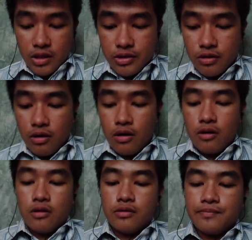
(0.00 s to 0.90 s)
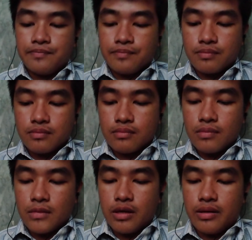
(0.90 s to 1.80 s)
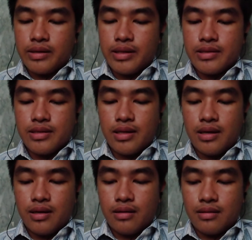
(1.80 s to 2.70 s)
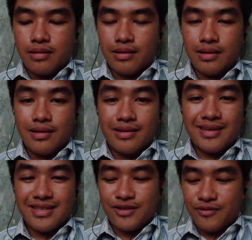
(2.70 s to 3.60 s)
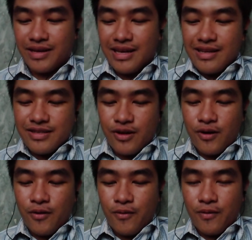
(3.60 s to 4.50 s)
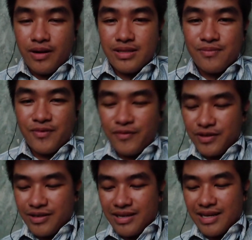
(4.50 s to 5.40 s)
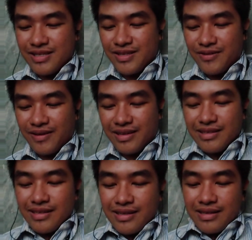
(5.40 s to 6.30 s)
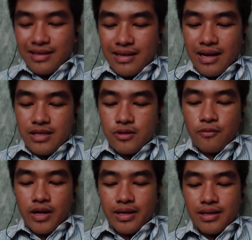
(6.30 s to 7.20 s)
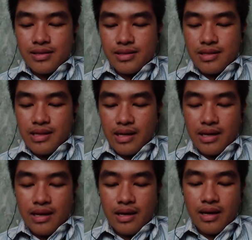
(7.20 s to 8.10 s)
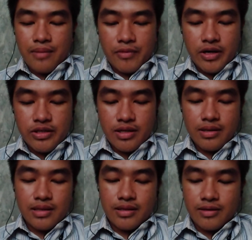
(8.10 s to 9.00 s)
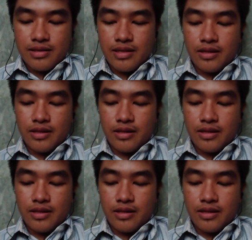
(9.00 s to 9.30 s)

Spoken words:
So that is the next theory. So let's move on to the next theory. The last one is the emergent literacy